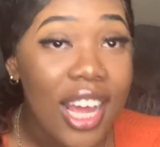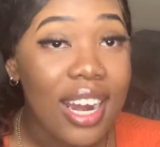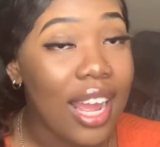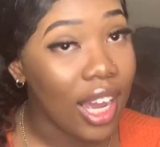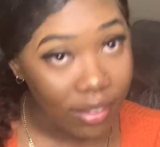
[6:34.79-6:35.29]

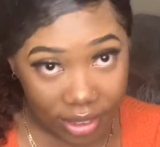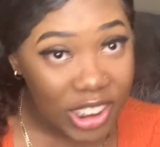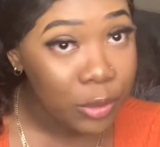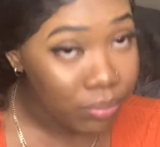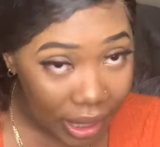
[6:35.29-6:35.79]
Like,
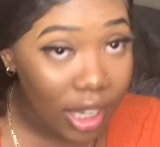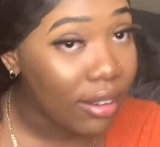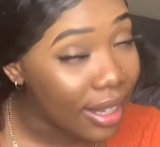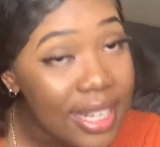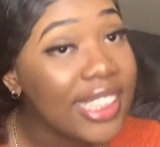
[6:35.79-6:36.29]
like
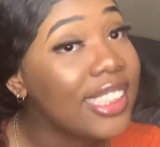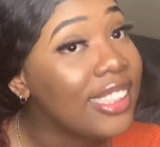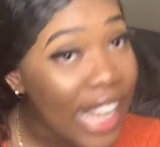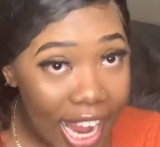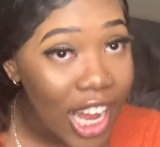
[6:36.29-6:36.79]

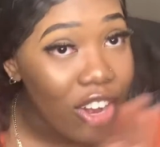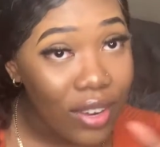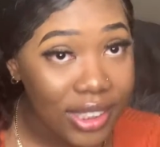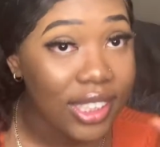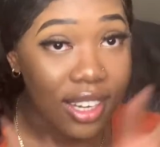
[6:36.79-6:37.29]
understand you're
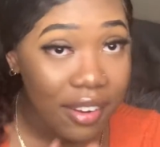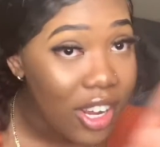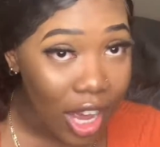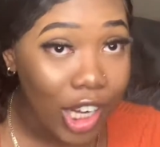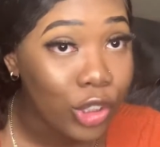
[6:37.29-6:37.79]
a security
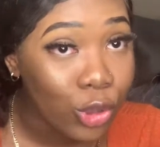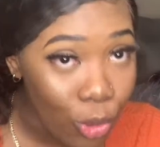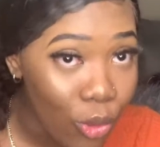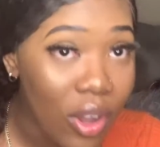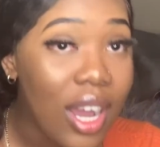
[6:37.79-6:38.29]
guard at
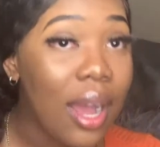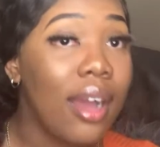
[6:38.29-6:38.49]
school.